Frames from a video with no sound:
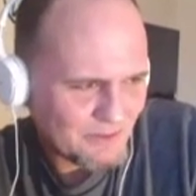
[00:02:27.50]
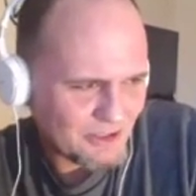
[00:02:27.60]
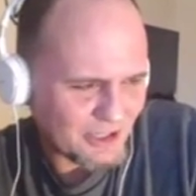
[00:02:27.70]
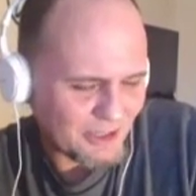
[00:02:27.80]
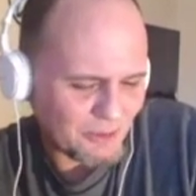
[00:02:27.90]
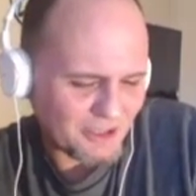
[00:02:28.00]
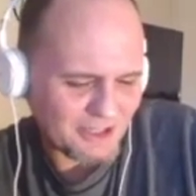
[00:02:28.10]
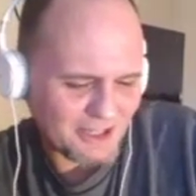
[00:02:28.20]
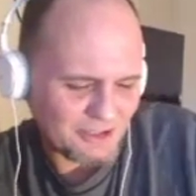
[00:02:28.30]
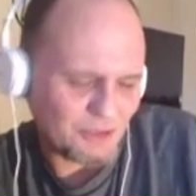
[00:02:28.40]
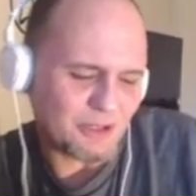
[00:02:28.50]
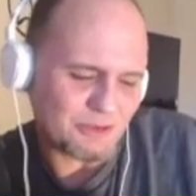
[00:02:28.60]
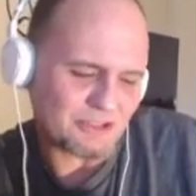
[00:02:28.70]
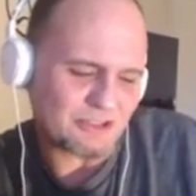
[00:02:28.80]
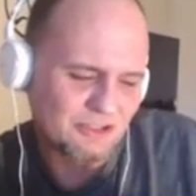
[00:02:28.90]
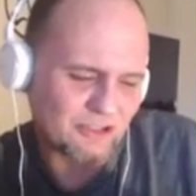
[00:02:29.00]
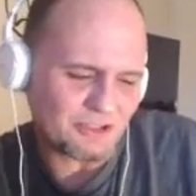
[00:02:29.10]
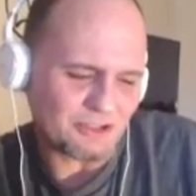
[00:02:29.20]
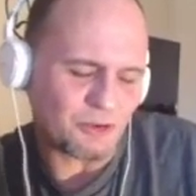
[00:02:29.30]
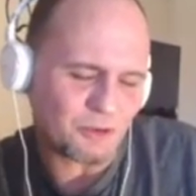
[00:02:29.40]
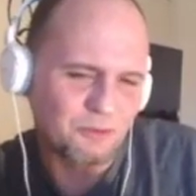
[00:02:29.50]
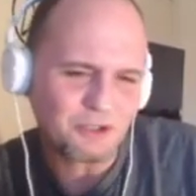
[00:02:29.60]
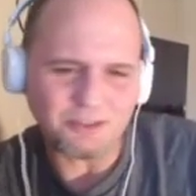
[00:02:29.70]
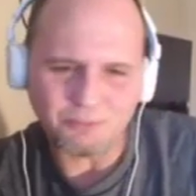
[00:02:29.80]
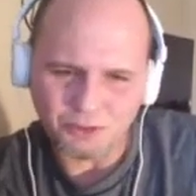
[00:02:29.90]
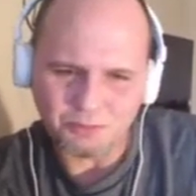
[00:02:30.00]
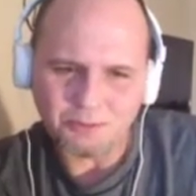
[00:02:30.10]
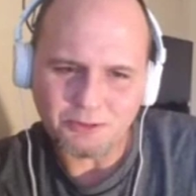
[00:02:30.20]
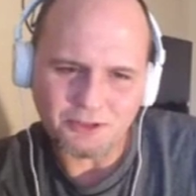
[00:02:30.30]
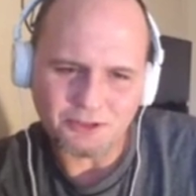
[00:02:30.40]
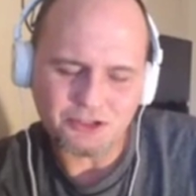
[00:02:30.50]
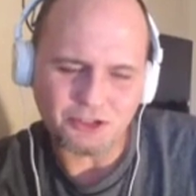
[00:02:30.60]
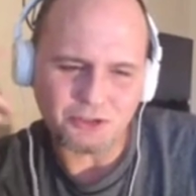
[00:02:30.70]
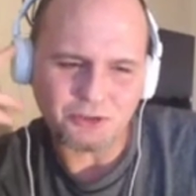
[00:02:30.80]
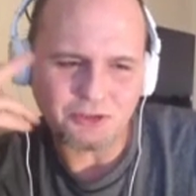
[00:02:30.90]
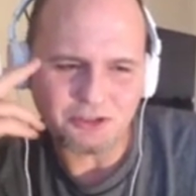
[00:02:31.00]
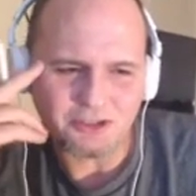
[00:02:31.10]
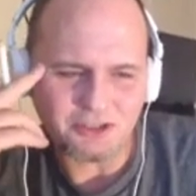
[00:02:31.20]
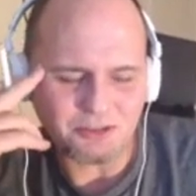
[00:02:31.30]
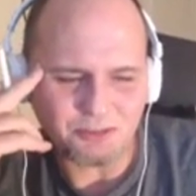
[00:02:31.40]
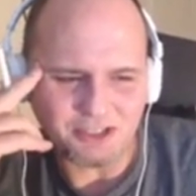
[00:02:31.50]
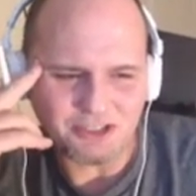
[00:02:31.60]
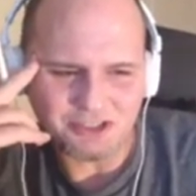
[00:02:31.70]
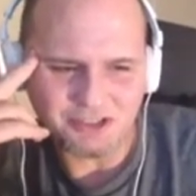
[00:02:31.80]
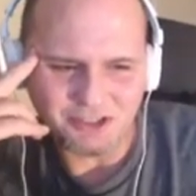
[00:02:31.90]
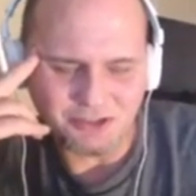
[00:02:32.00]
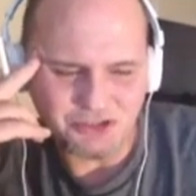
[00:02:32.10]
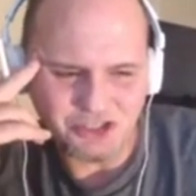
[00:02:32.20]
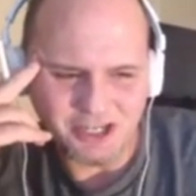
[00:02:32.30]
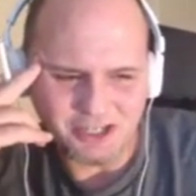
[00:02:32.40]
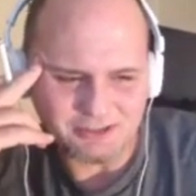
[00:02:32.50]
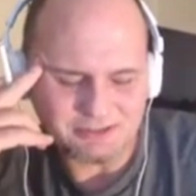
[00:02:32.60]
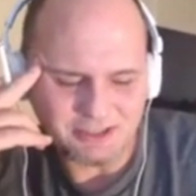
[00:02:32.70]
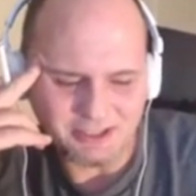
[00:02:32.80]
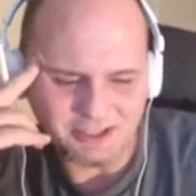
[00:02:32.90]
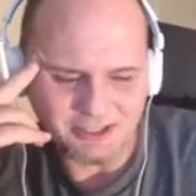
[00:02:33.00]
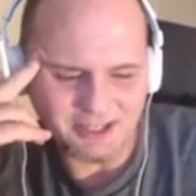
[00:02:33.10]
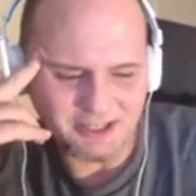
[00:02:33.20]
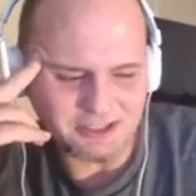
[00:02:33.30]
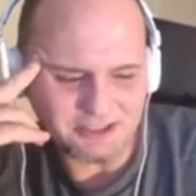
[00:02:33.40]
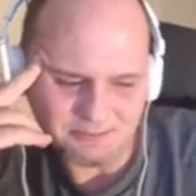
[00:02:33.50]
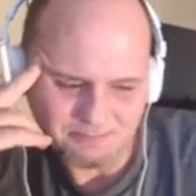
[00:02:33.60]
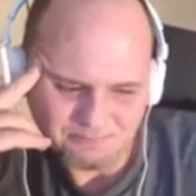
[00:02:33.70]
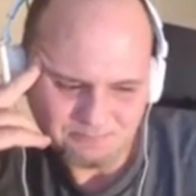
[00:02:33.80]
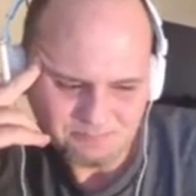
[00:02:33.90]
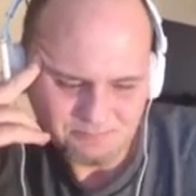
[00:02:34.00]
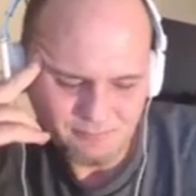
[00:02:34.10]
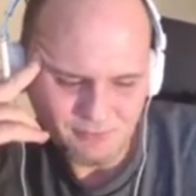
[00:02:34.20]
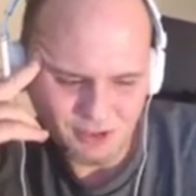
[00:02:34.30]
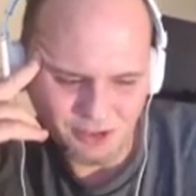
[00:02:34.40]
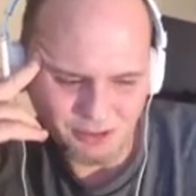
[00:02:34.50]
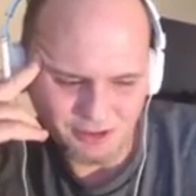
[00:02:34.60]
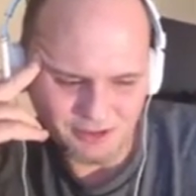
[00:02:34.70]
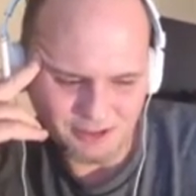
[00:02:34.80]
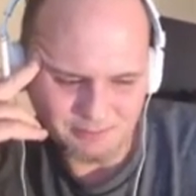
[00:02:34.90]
I knew I was going to start incorporating more people on the show. Like, John and Ali are like